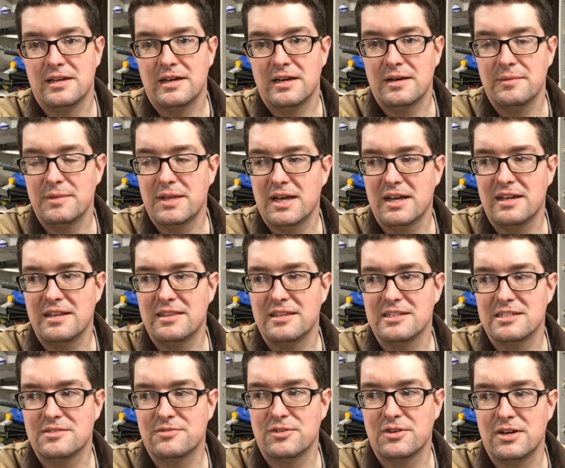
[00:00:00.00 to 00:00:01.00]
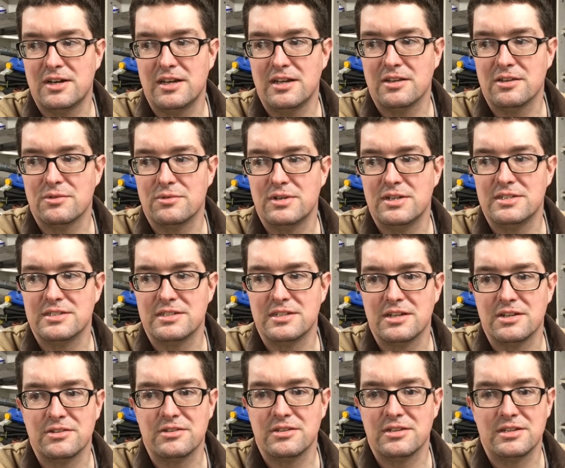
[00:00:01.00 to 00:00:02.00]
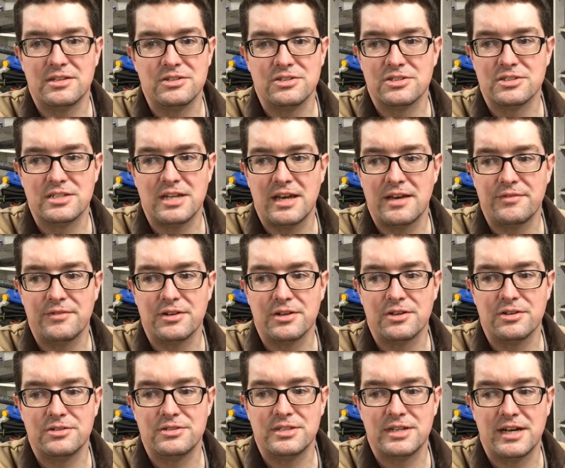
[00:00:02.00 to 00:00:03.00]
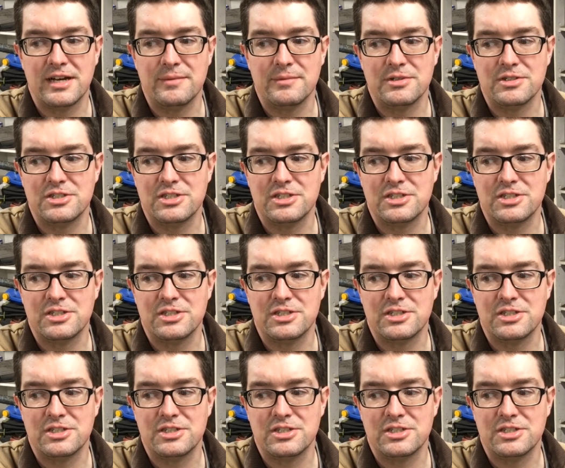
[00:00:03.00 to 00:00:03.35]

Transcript: I'm not in this for any other reason other than just having a good time and